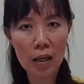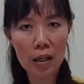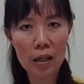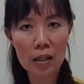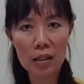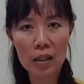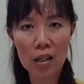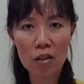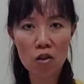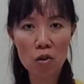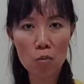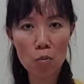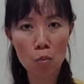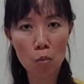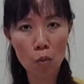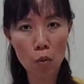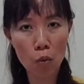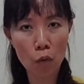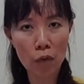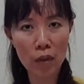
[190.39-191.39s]
is actually
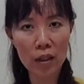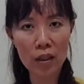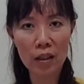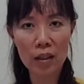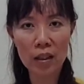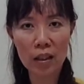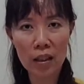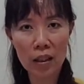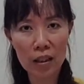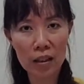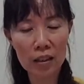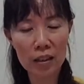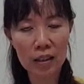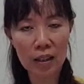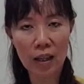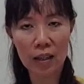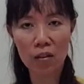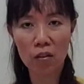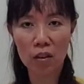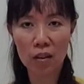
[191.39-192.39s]
moving
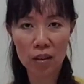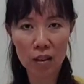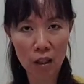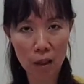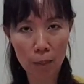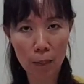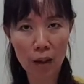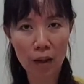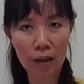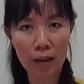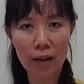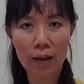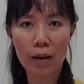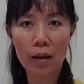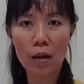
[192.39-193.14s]
inside your stomach